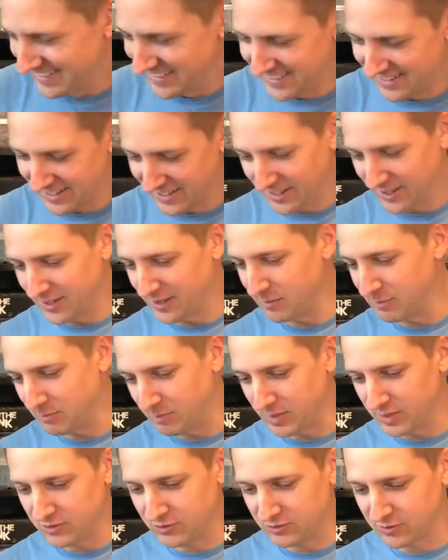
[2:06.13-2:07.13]
Oh, a
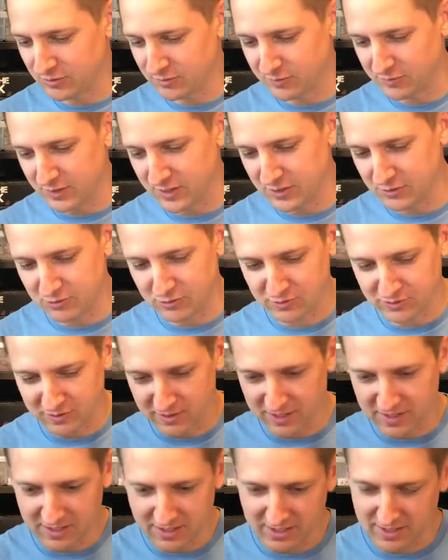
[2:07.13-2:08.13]
bunch of
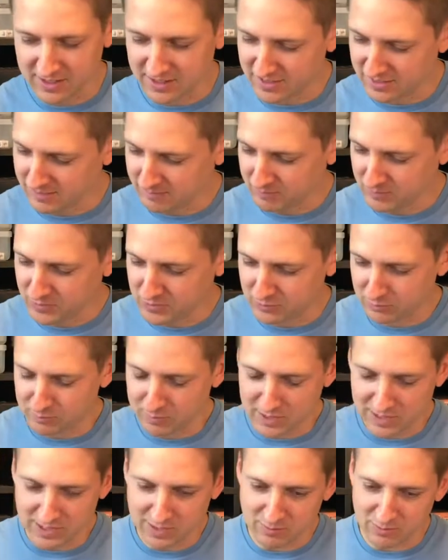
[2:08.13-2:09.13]
interesting
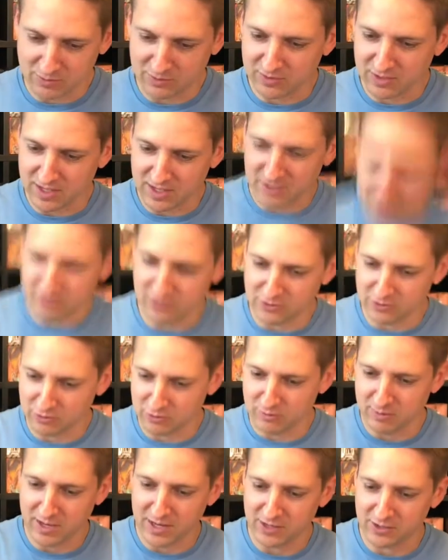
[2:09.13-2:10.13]
spelling mistakes and
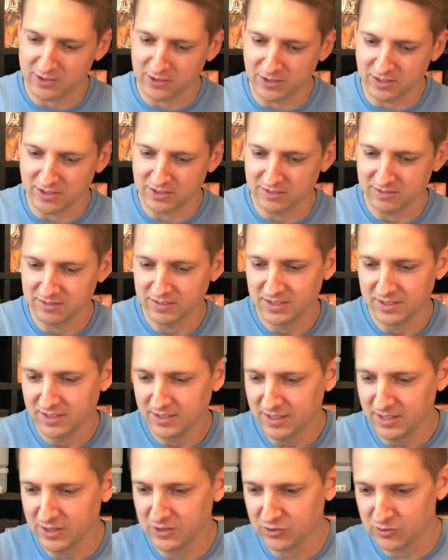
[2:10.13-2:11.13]
grammatical
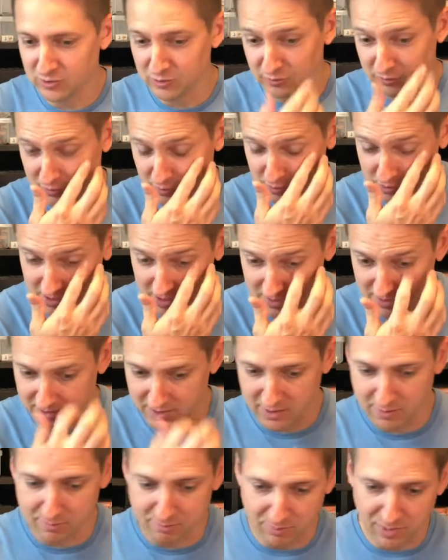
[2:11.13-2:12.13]
issues going on
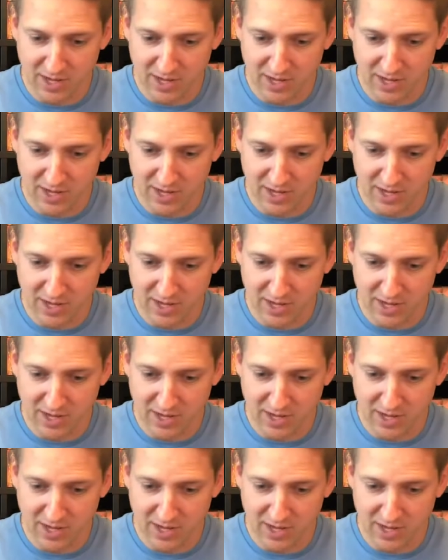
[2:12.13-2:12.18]
there.